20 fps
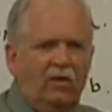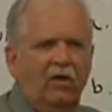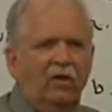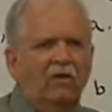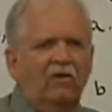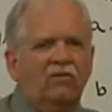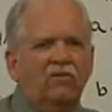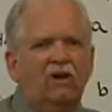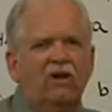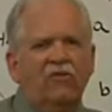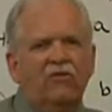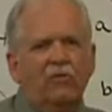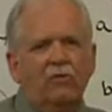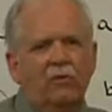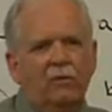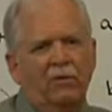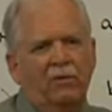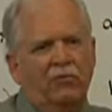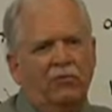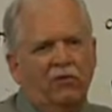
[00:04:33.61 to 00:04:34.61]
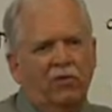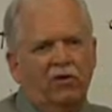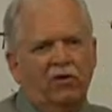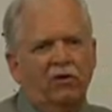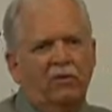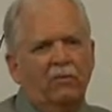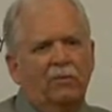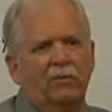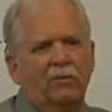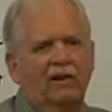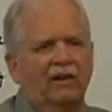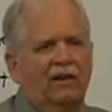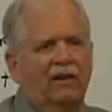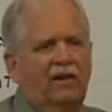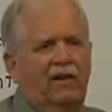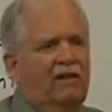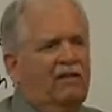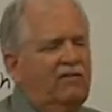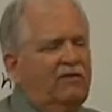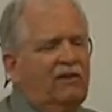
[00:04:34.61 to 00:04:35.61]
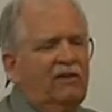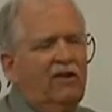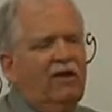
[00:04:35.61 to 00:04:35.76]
is comfortable for you, but at least